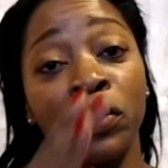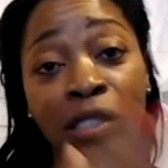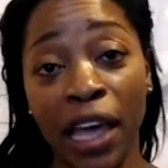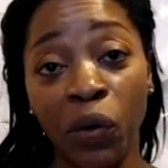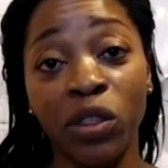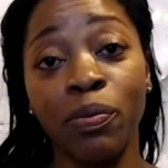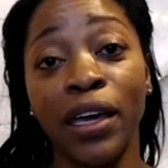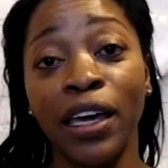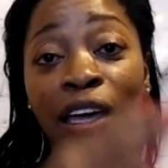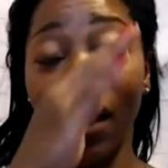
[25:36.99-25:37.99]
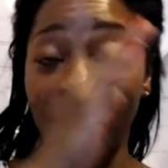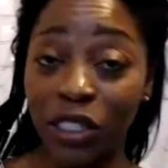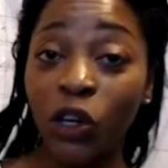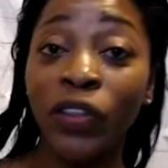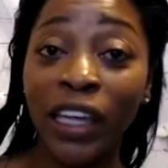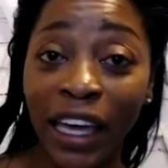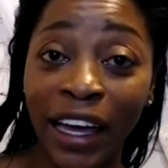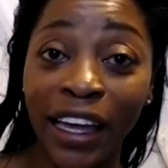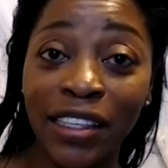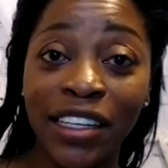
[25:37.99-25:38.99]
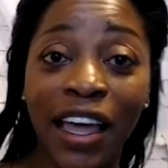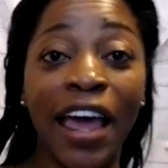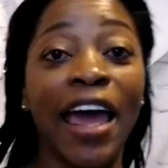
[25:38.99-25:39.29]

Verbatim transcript: for staying with me until the end.